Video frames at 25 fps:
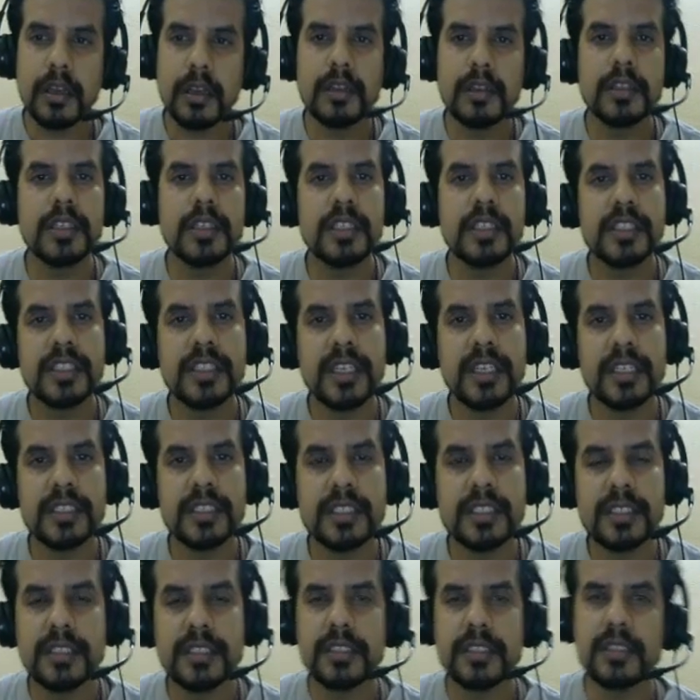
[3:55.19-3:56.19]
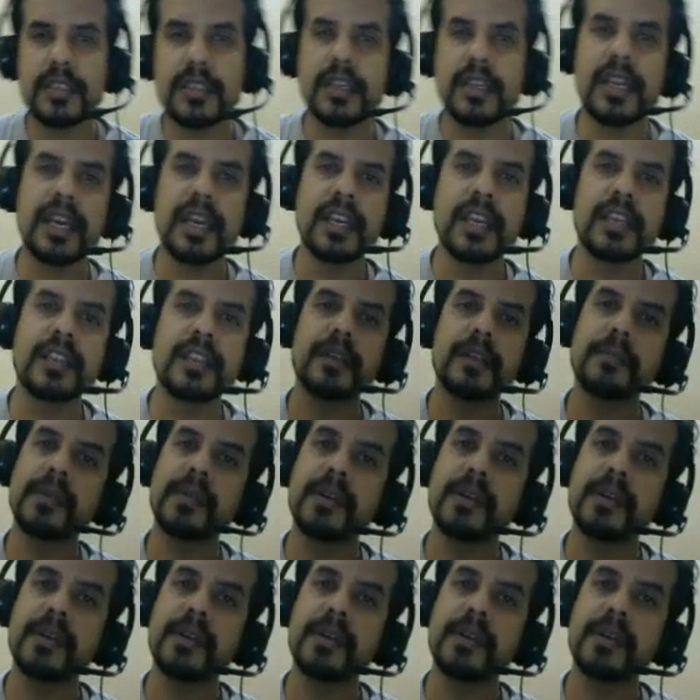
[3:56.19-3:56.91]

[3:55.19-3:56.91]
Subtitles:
Now this is just like